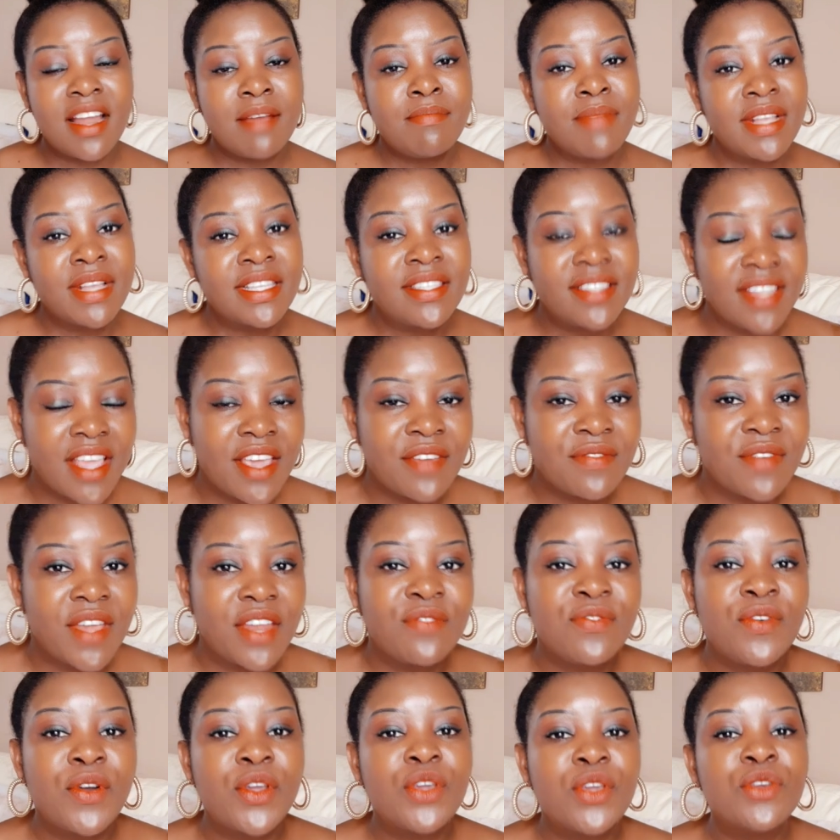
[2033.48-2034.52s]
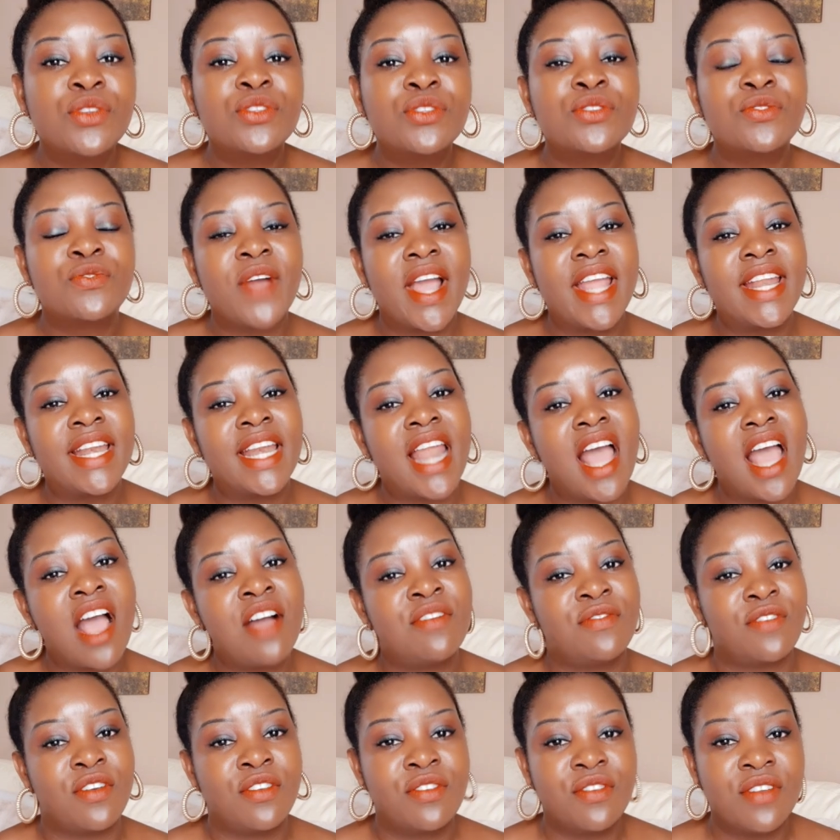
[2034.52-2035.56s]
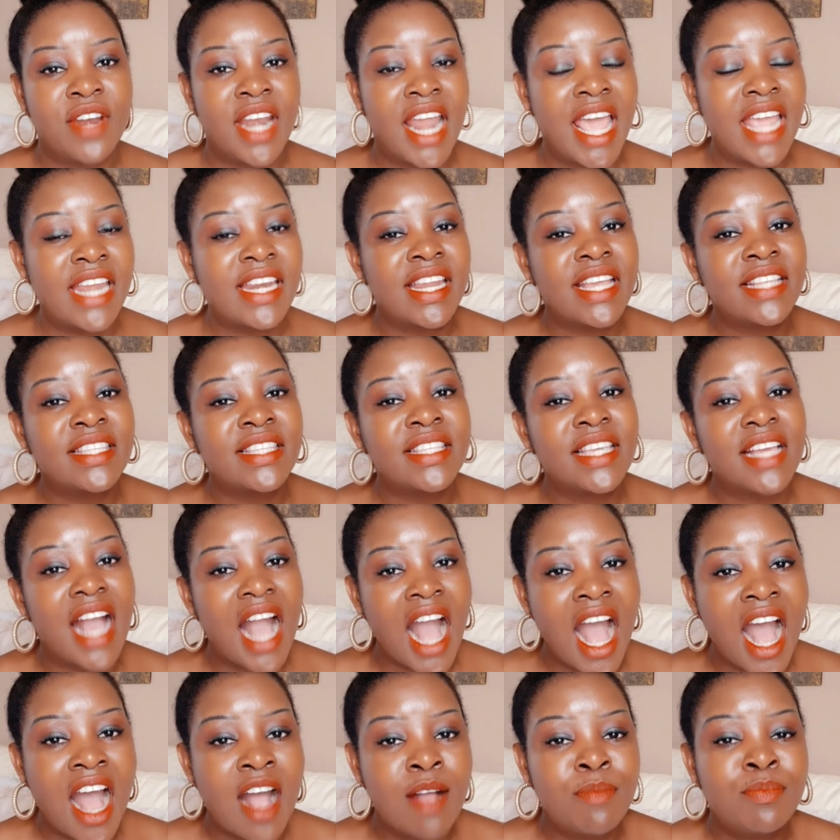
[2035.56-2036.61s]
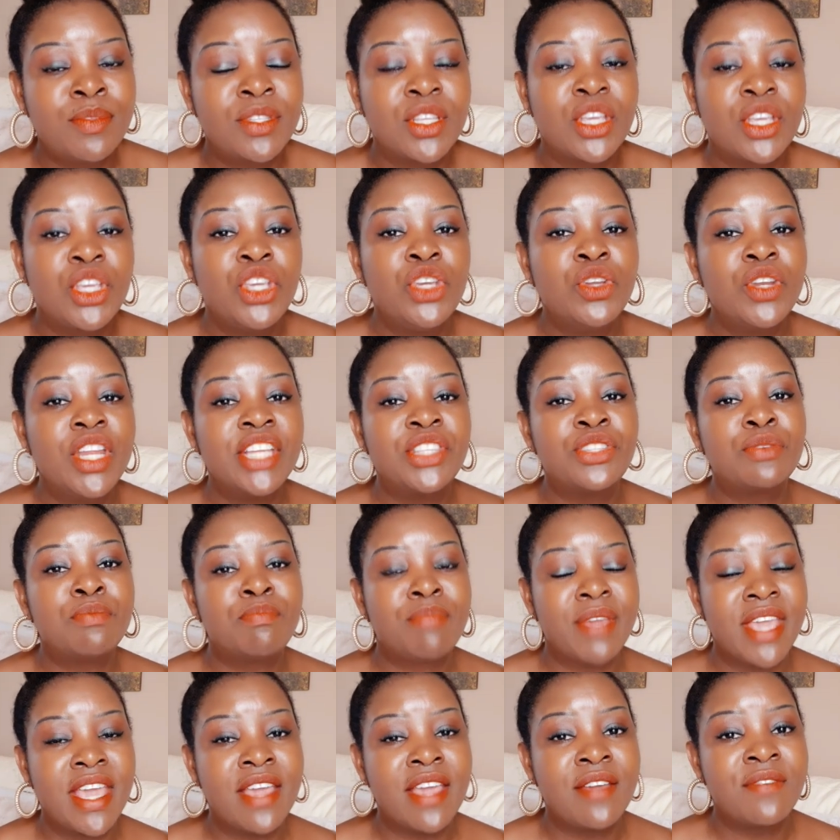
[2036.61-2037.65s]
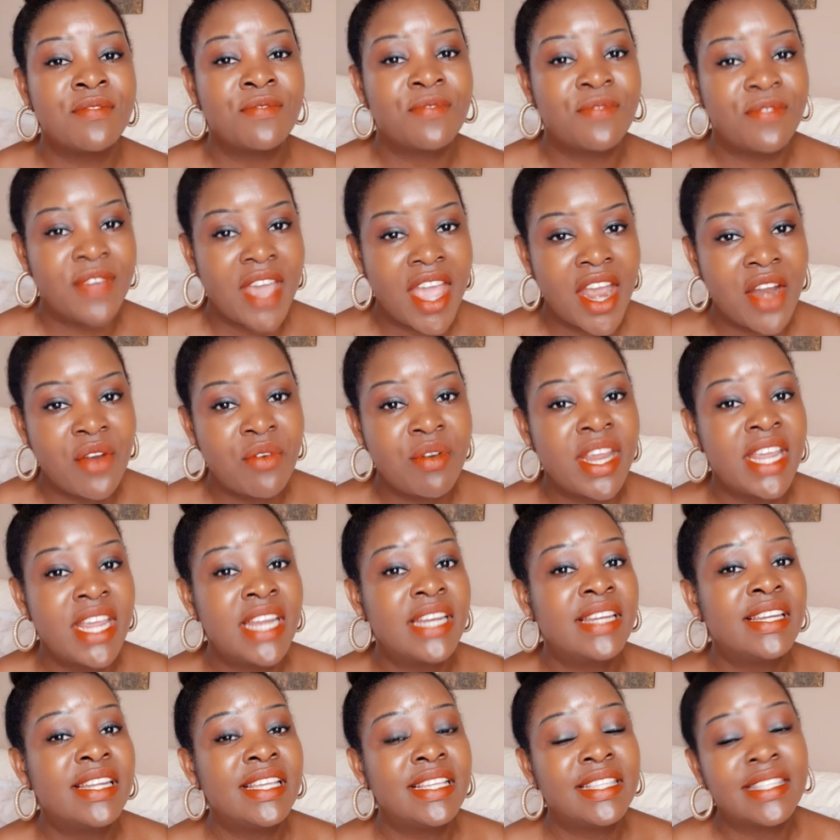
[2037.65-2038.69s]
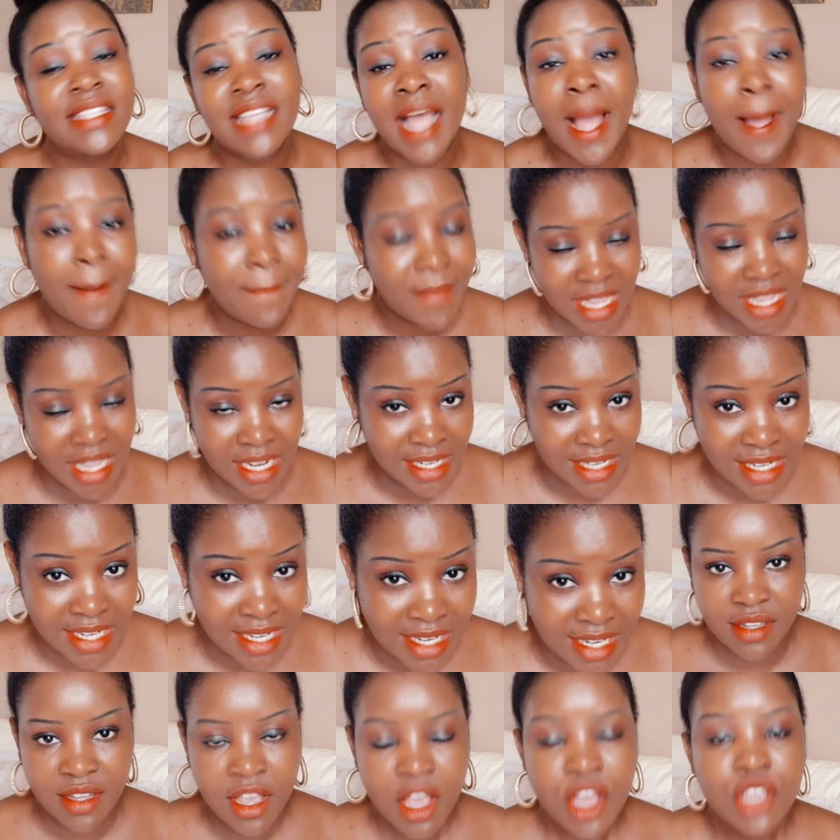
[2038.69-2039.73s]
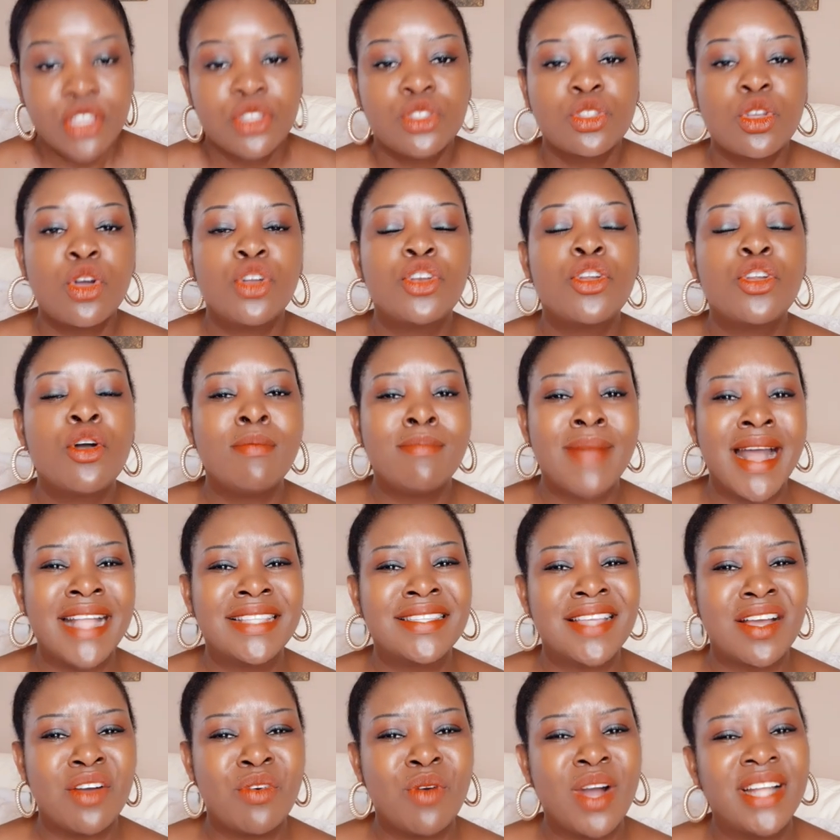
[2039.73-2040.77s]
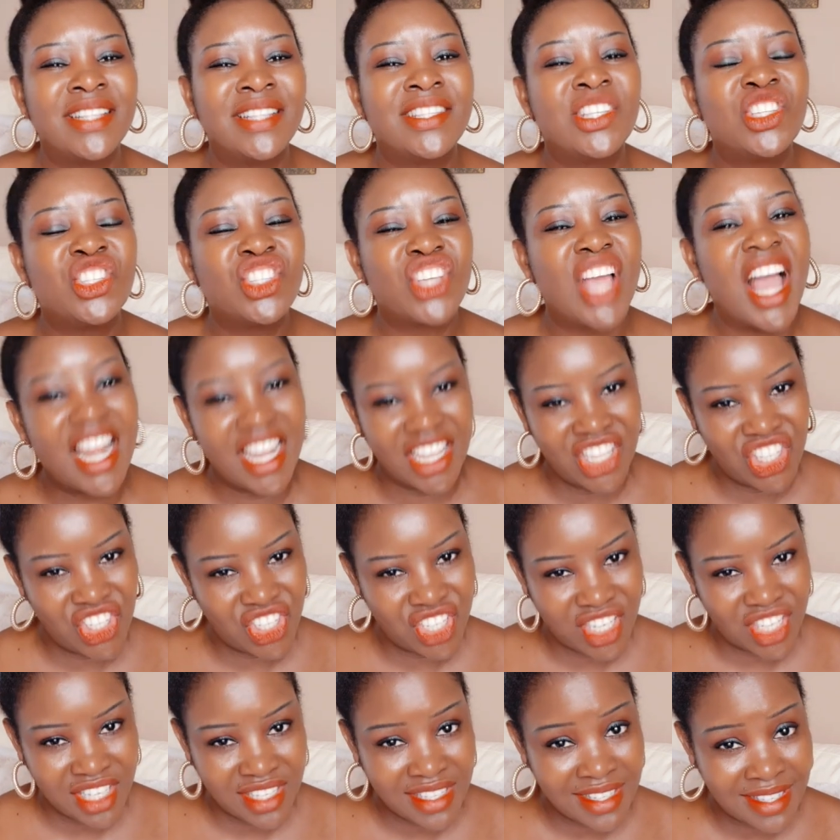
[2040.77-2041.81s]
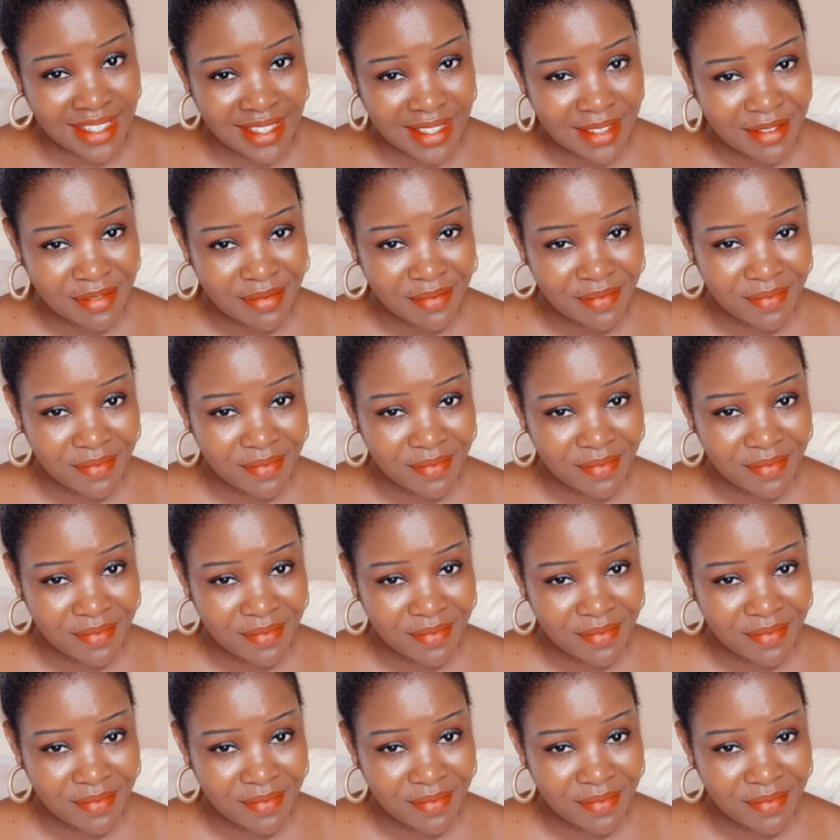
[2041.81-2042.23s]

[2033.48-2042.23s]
number seven, for you to find love on online dating apps, you need to be very determined. So no matter what challenges,